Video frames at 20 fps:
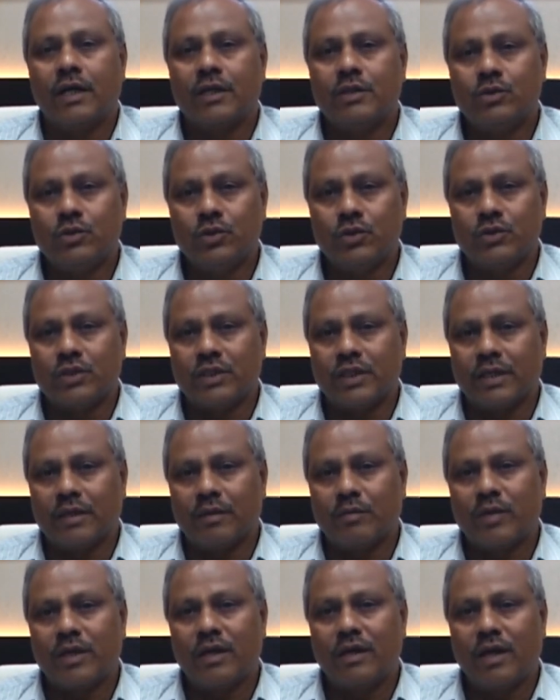used.
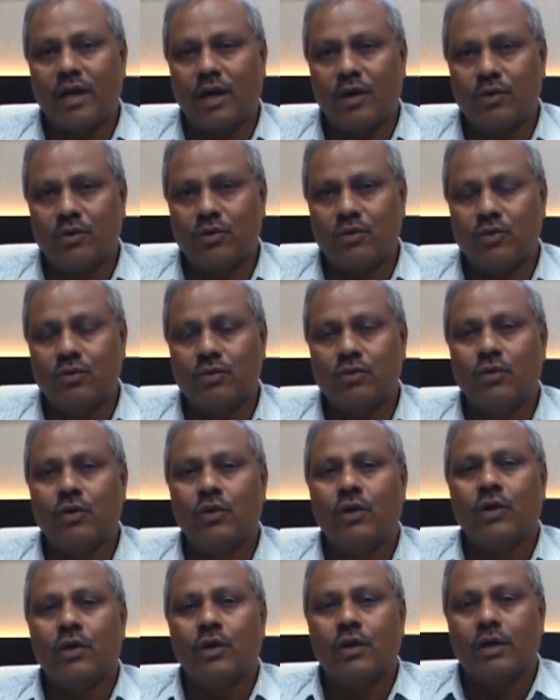But now
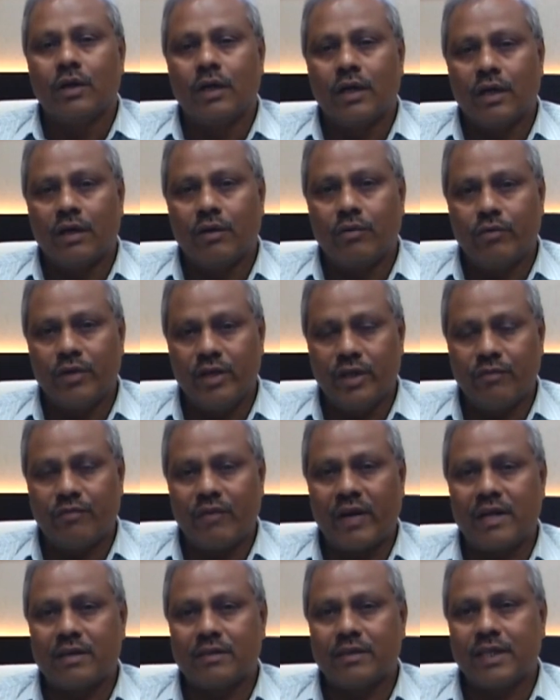we
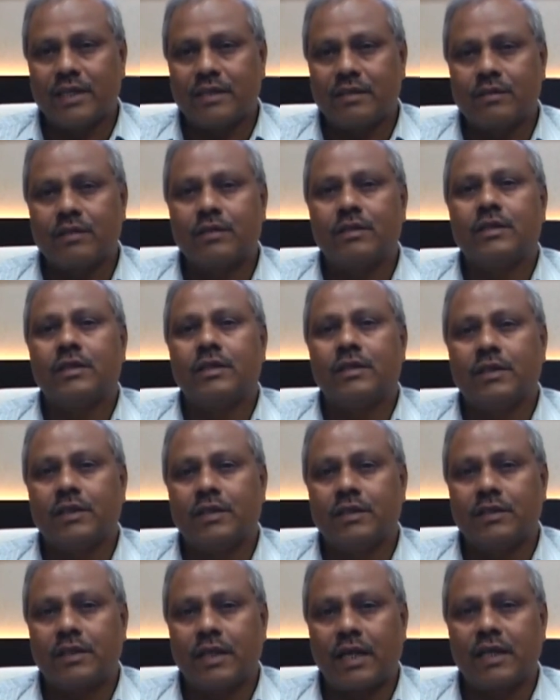felt that
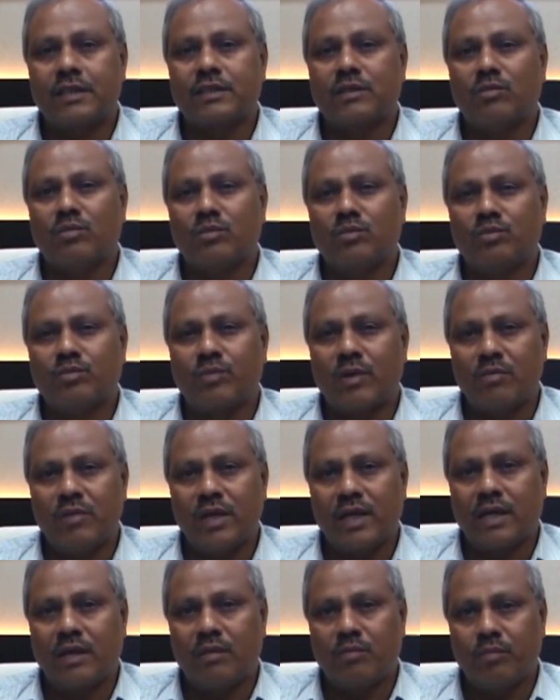there are some
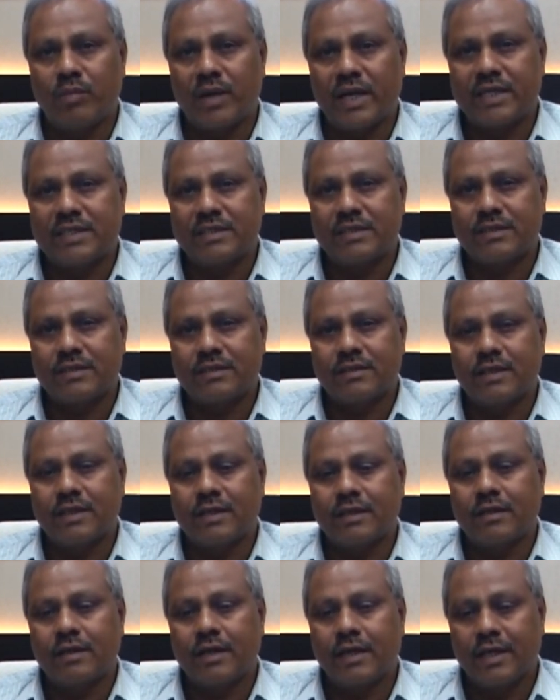public complaints,
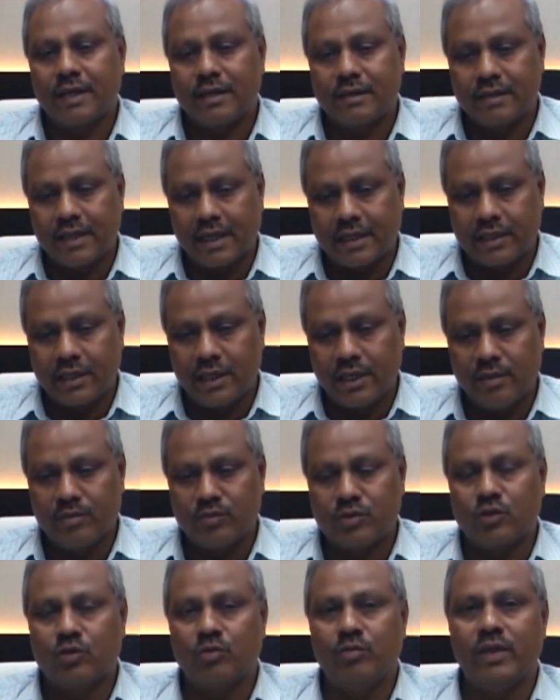and that team
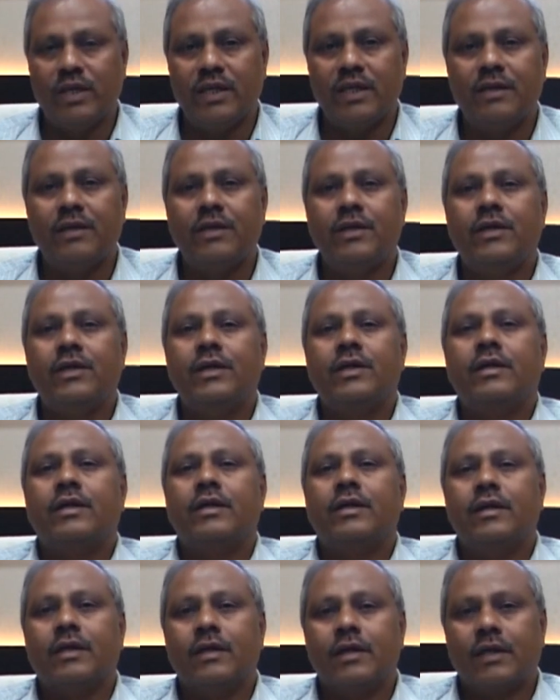should be
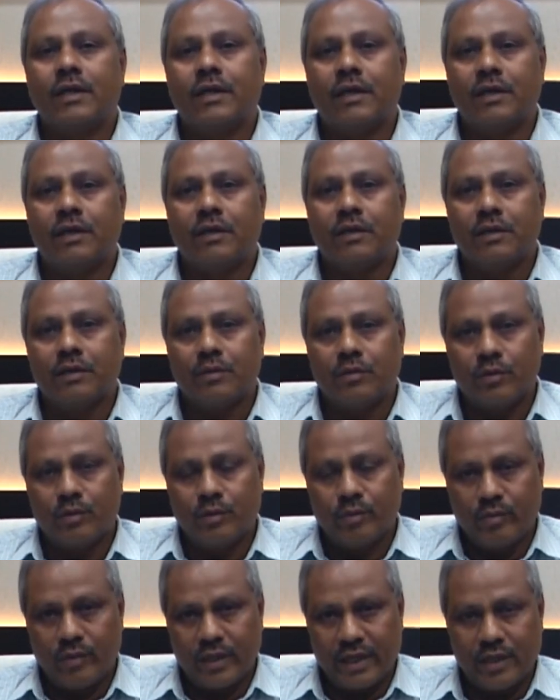
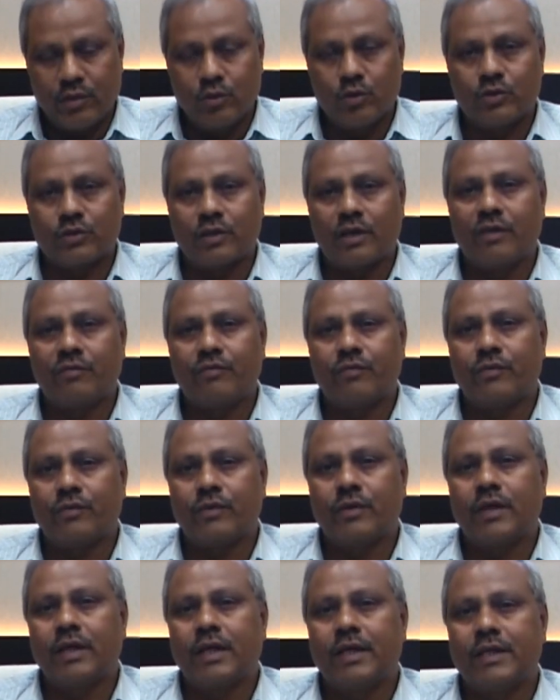made use of,
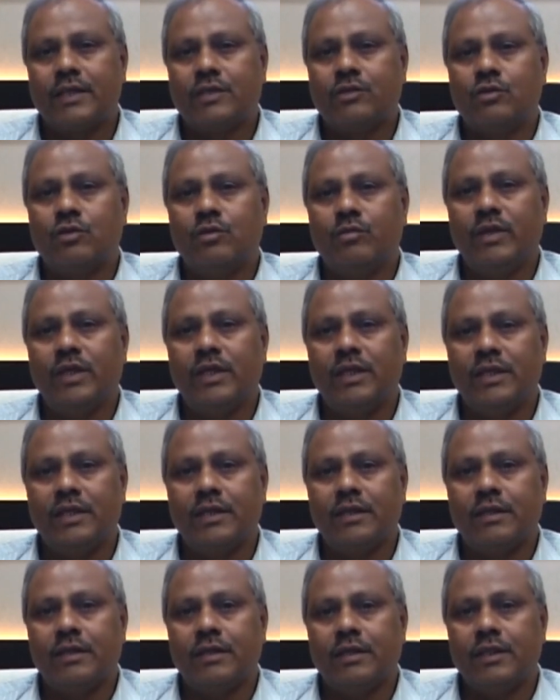and it should
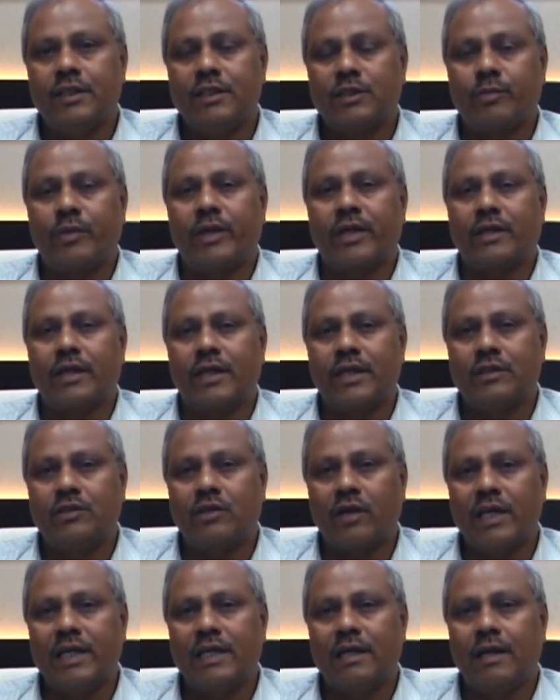be inspected
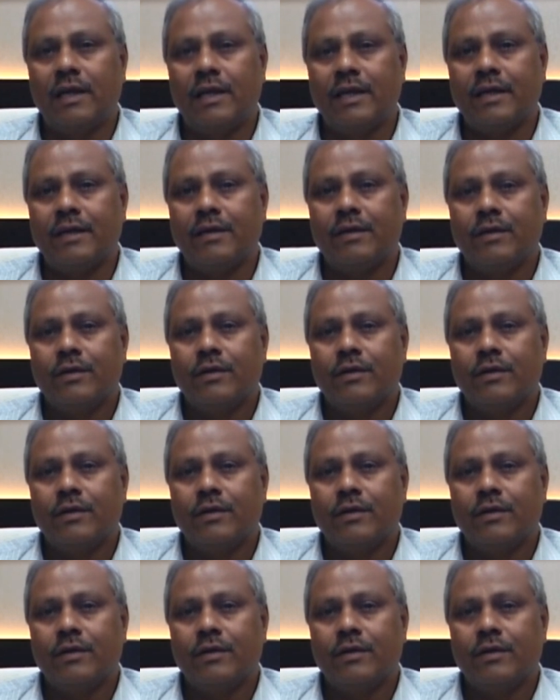jointly.